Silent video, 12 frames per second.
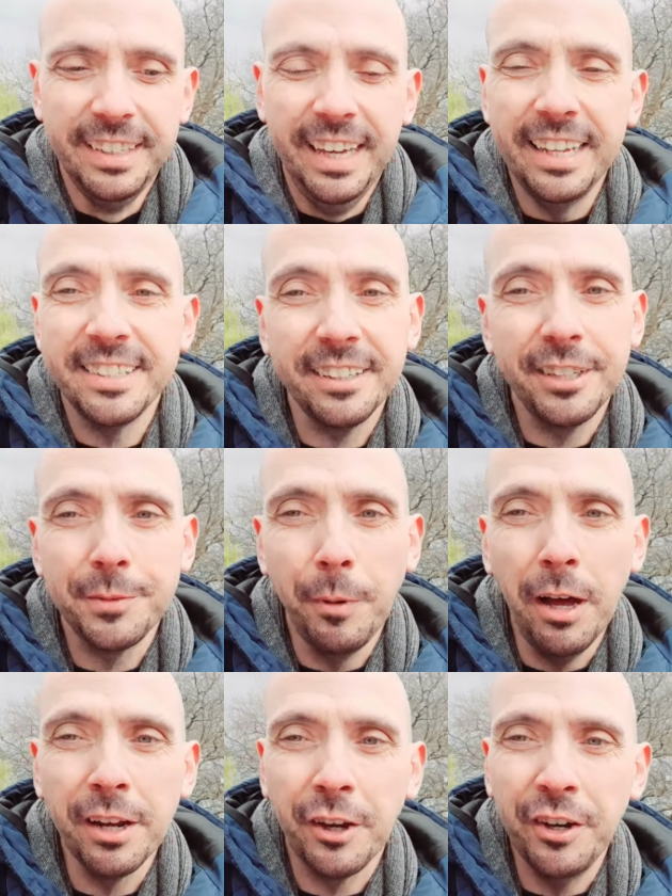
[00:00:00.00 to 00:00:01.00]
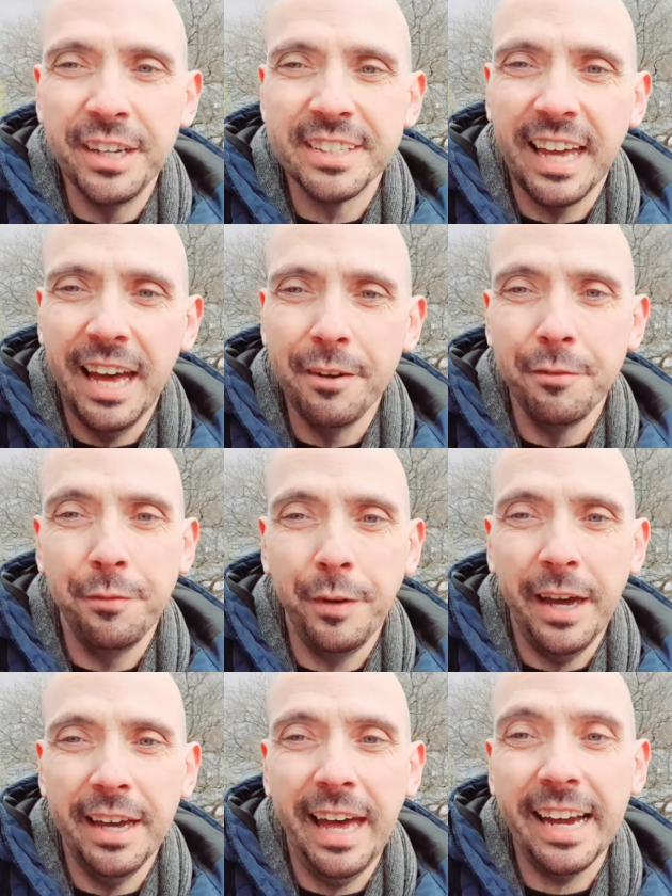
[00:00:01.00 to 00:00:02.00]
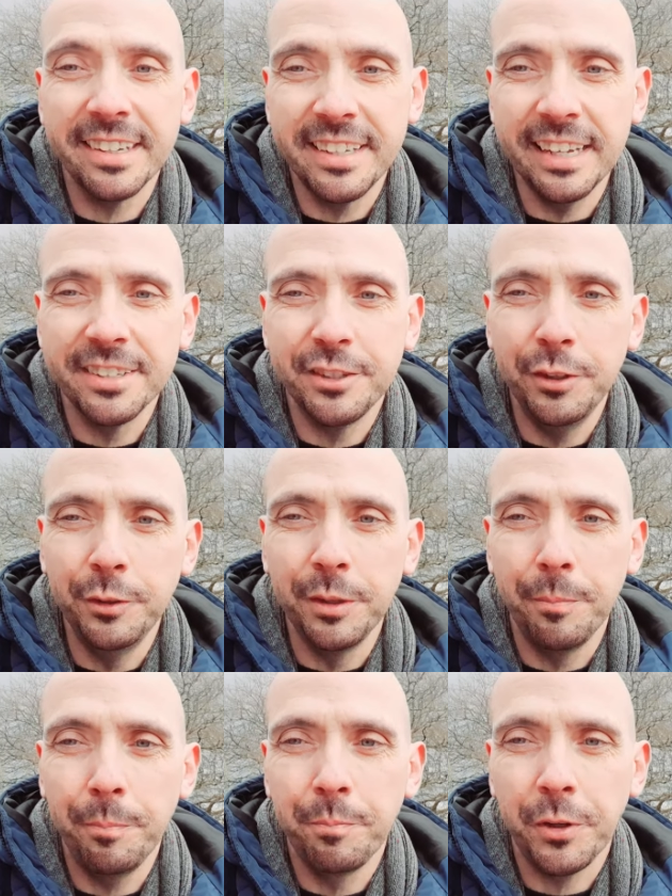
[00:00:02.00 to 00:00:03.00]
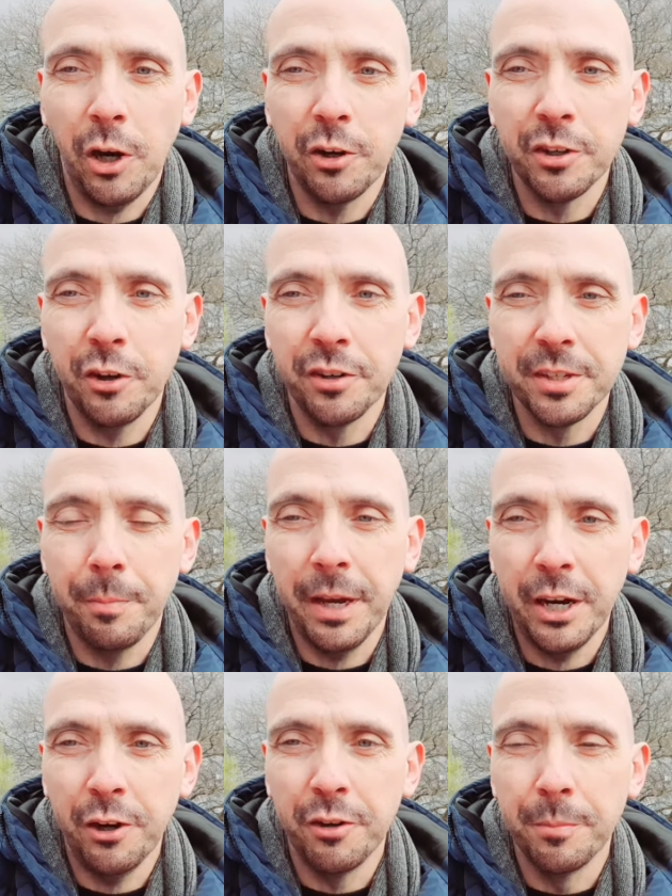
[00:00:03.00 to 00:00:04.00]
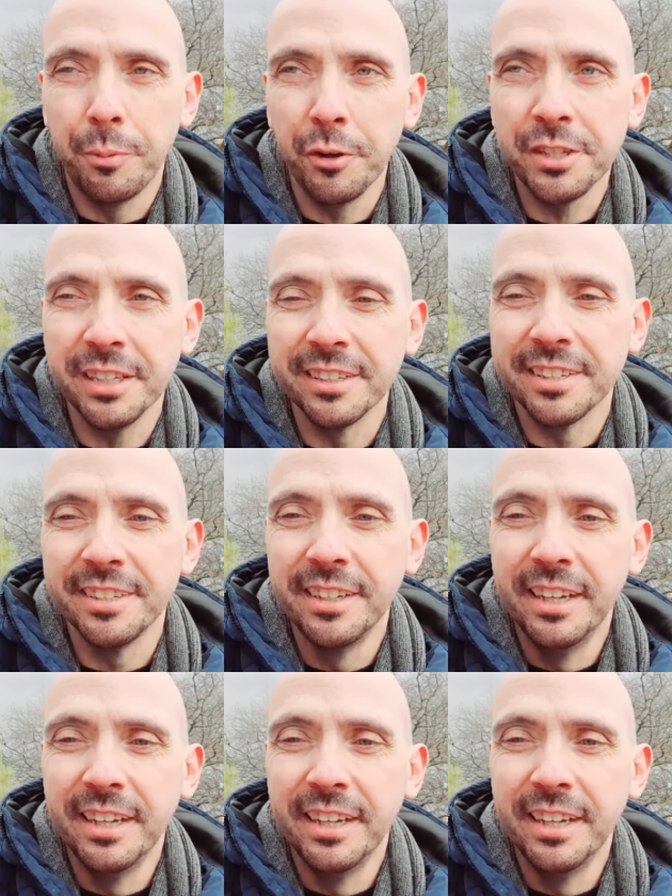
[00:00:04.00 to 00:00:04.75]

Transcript: And it's not the small guys that have access to the corridors of power in Brussels.